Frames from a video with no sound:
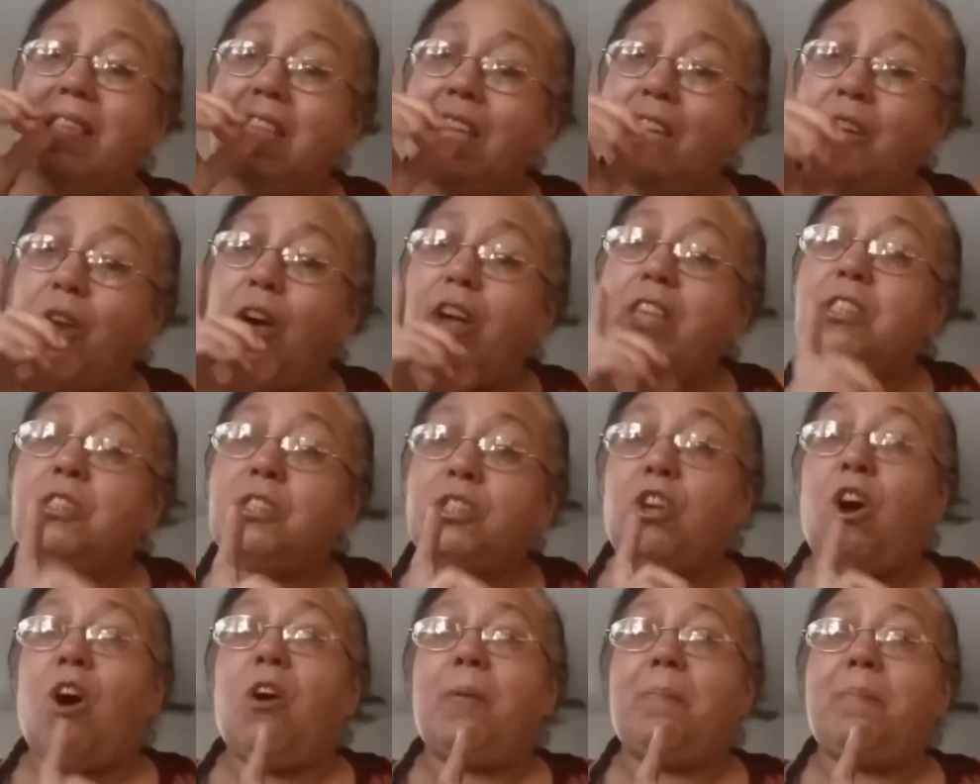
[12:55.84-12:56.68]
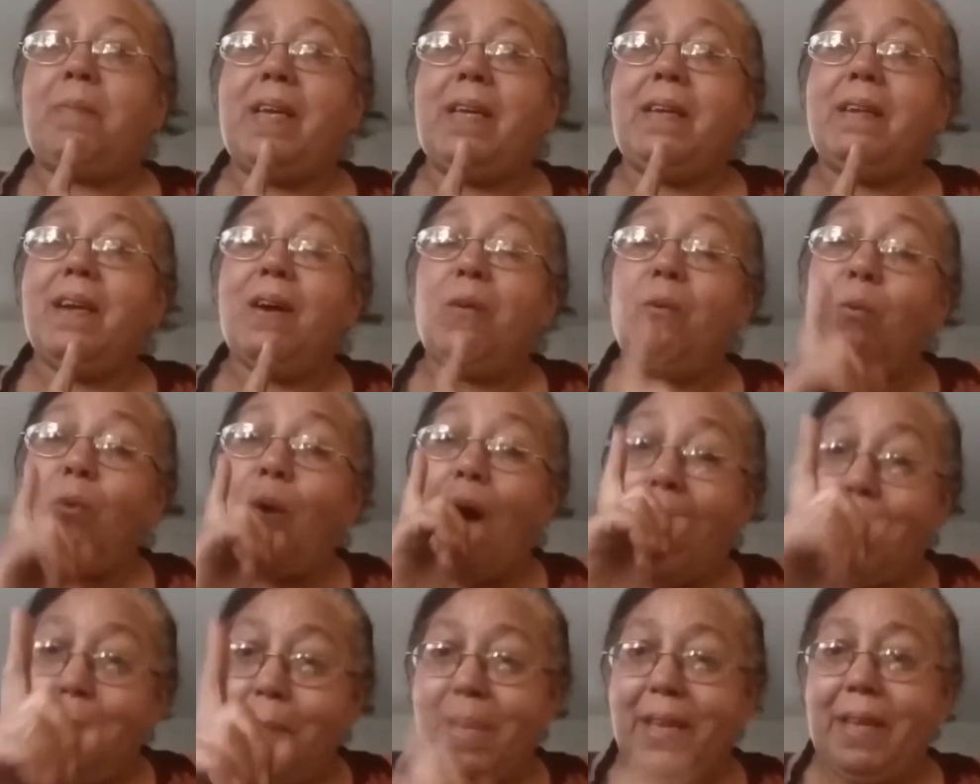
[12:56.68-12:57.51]
the Lord showed me
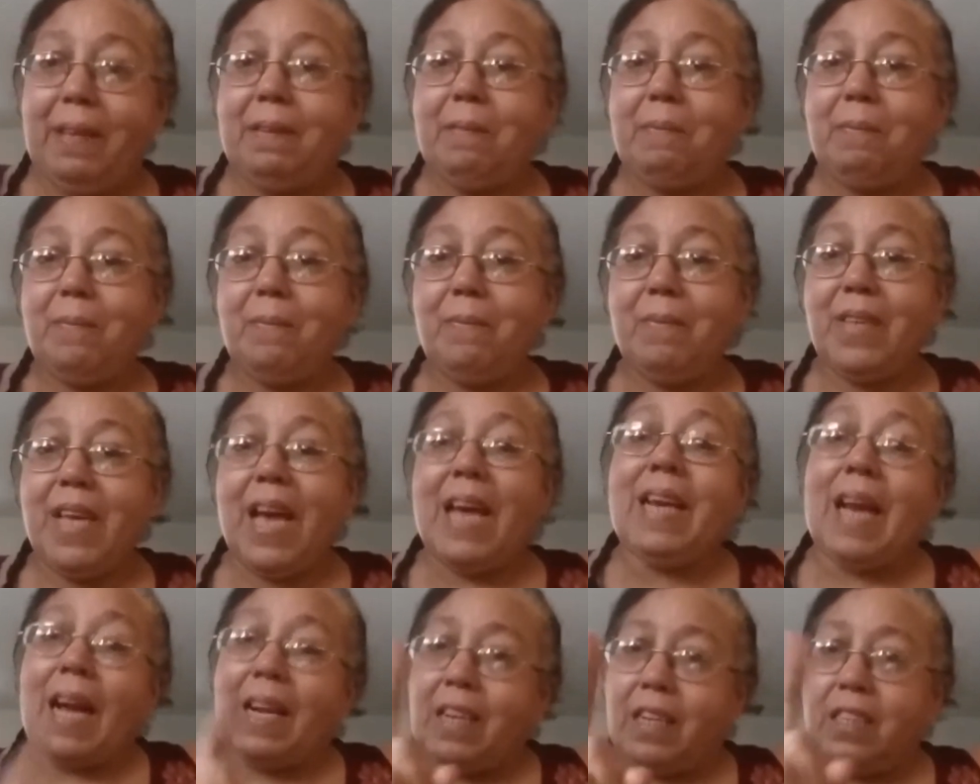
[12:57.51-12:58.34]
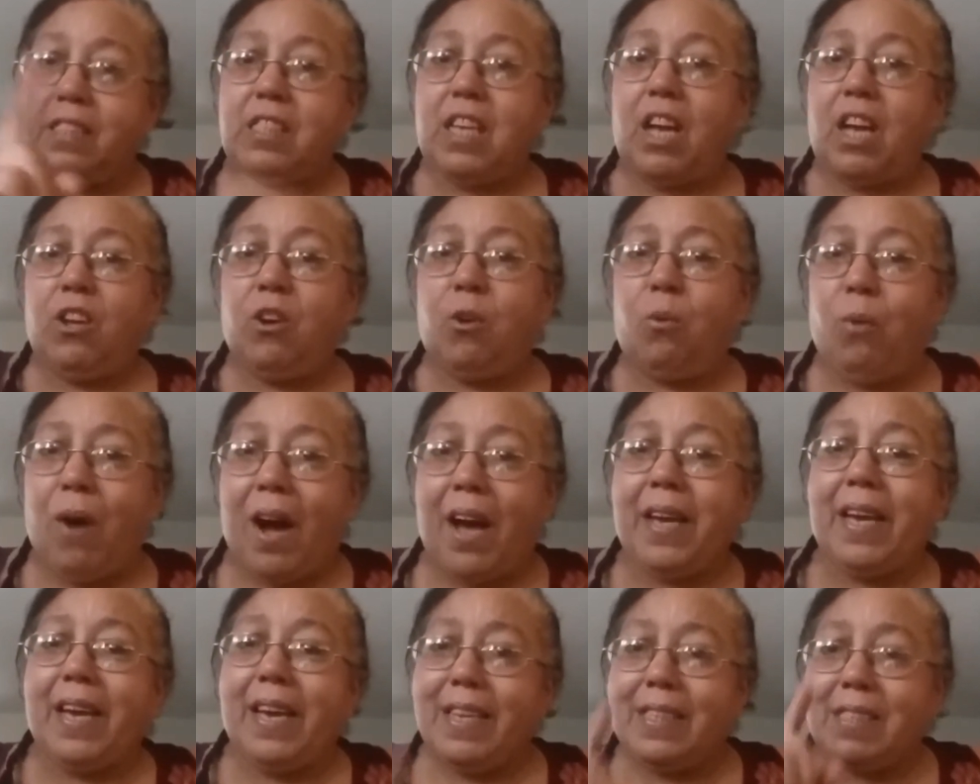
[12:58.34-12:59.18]
why me. And I'm going to tell you
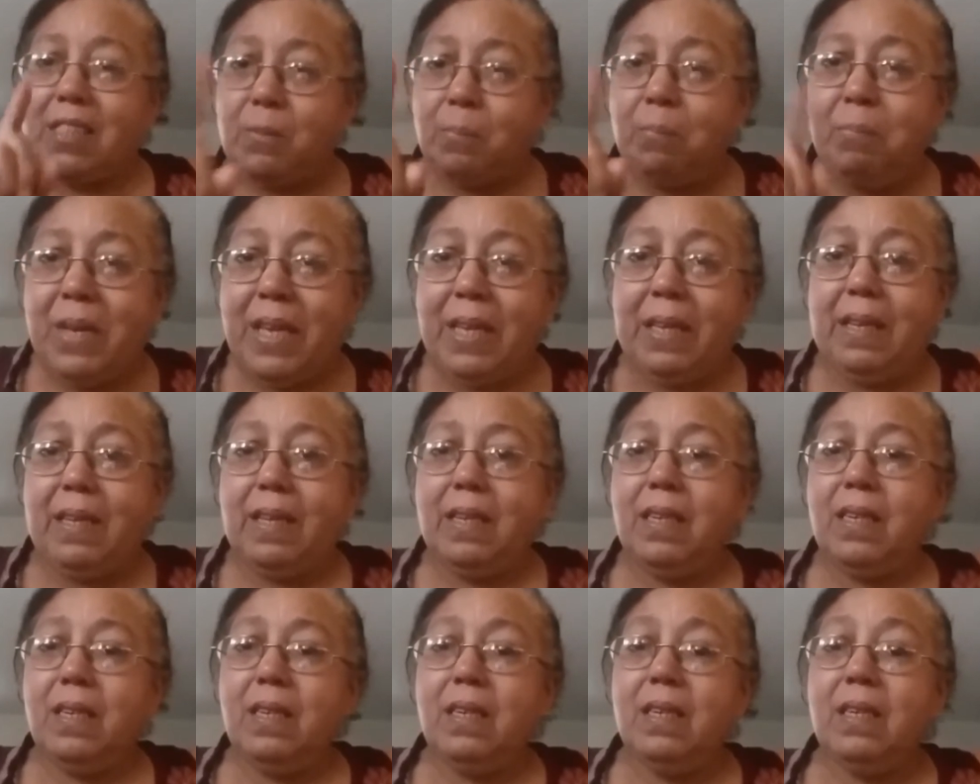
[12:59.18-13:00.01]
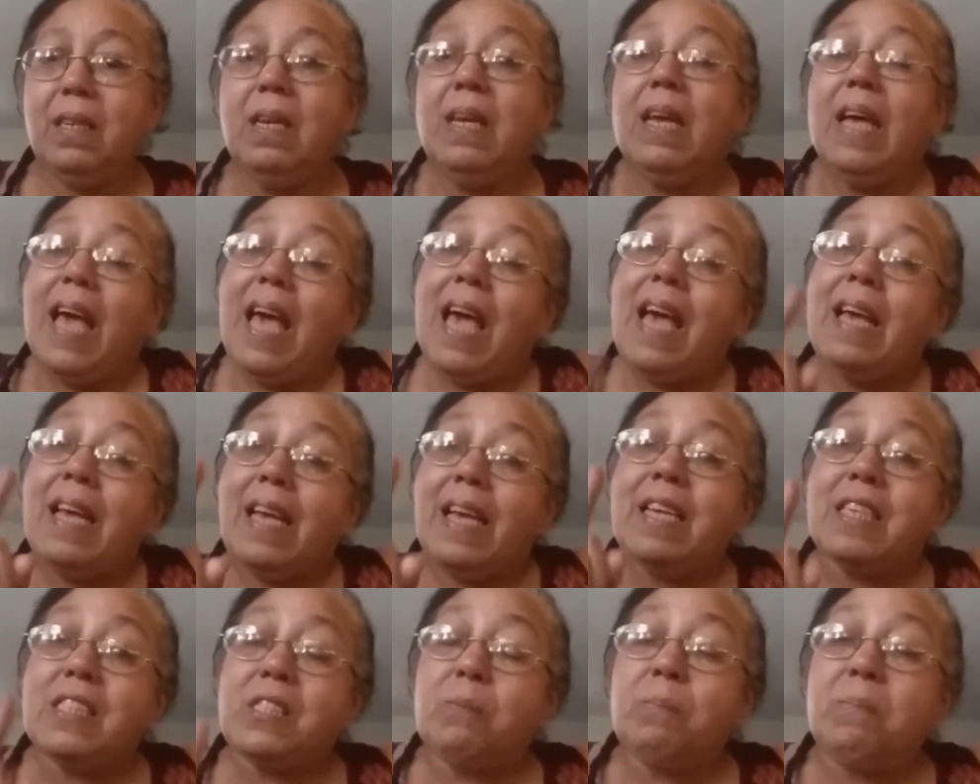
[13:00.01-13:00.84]
why. It's me. It
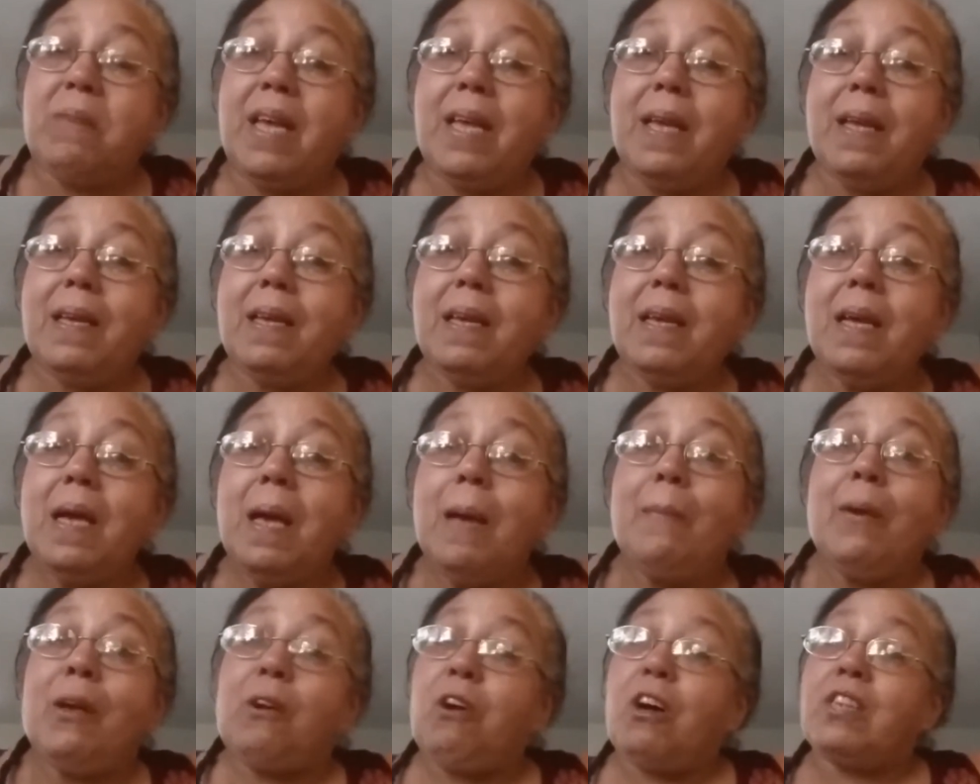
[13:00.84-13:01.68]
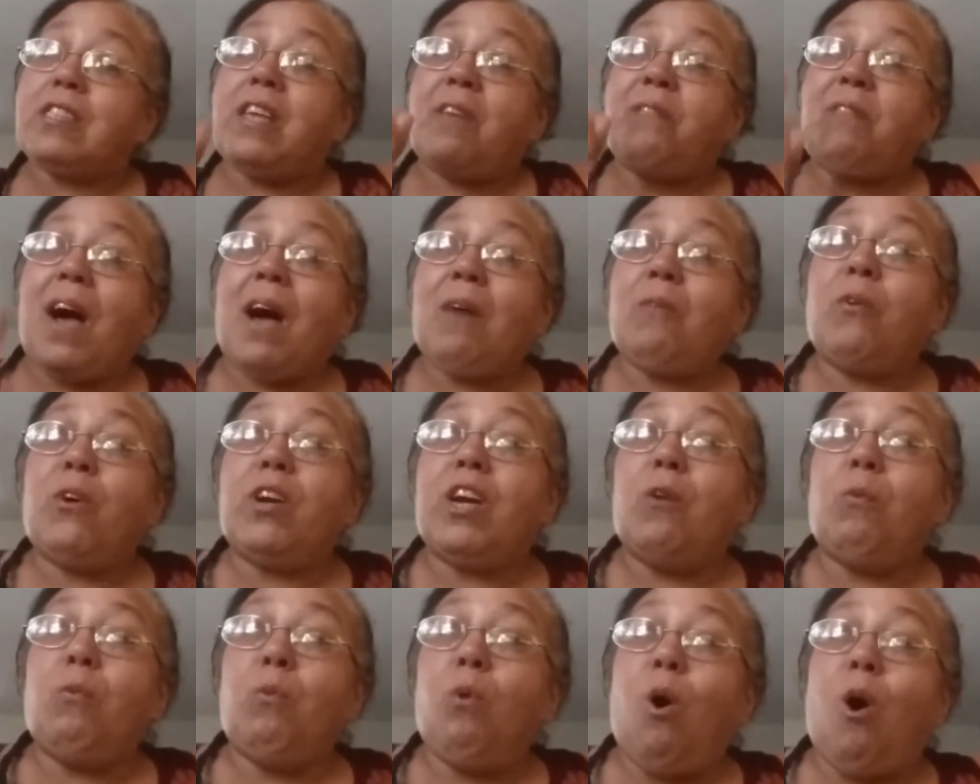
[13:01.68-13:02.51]
is me. Because if I
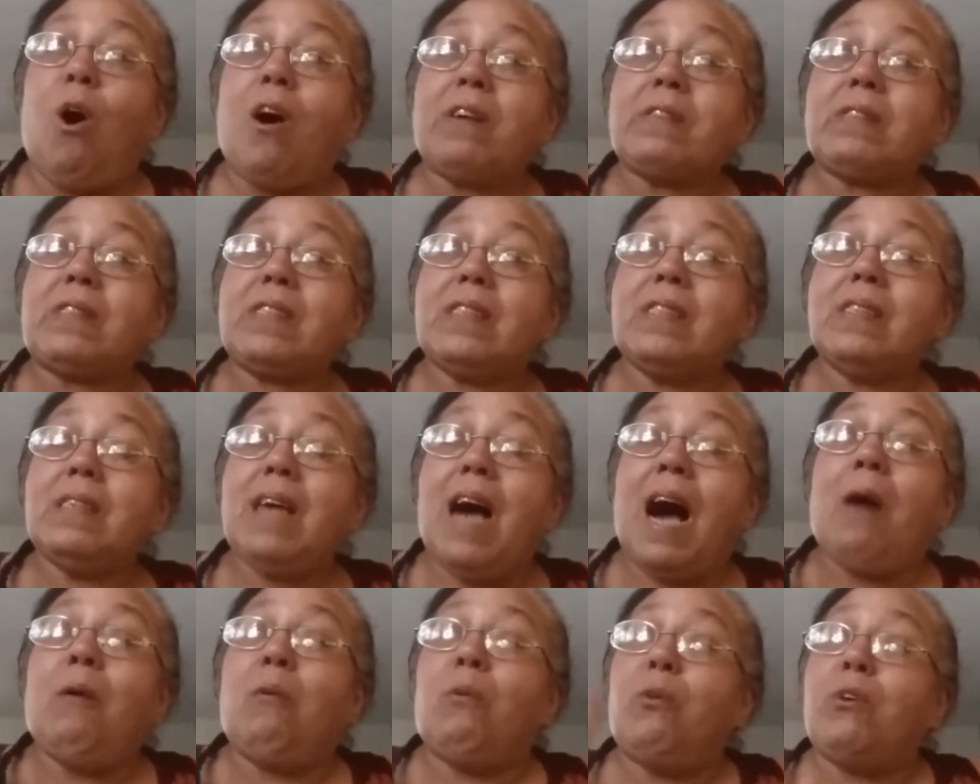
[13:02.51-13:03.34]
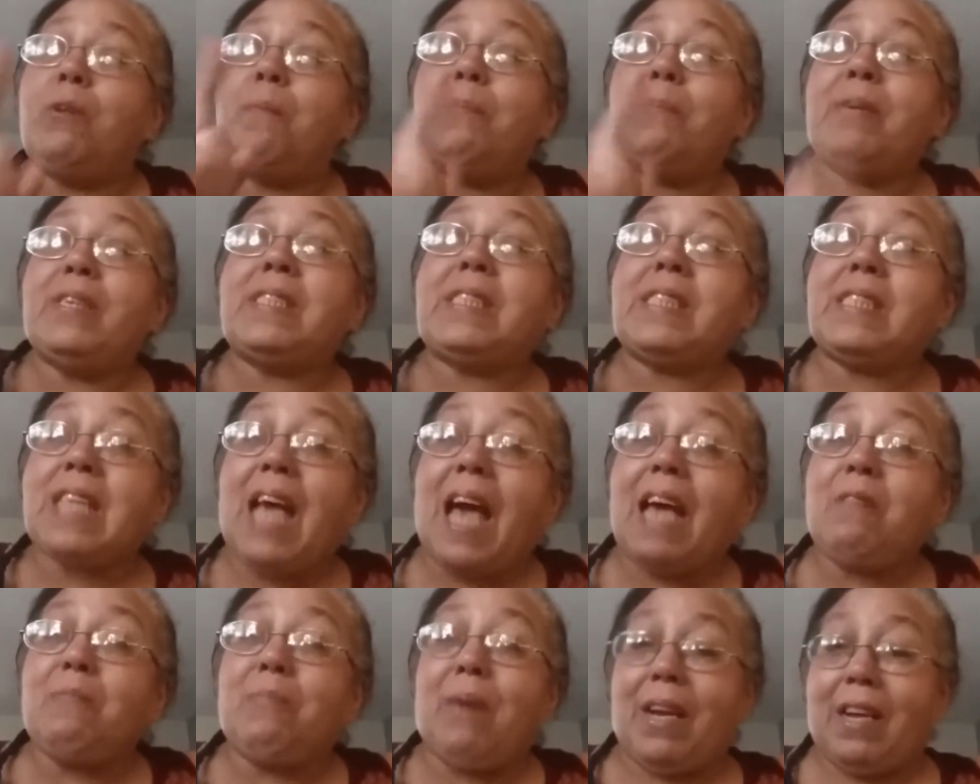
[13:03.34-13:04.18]
would have walked, I would be
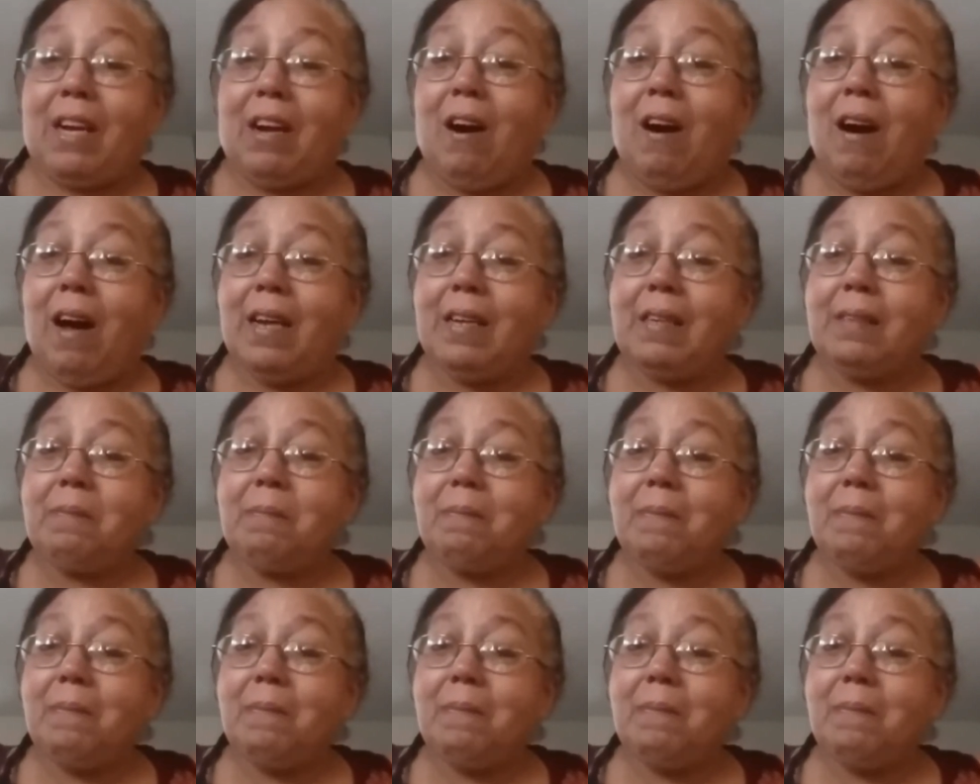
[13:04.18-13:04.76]
saved by God.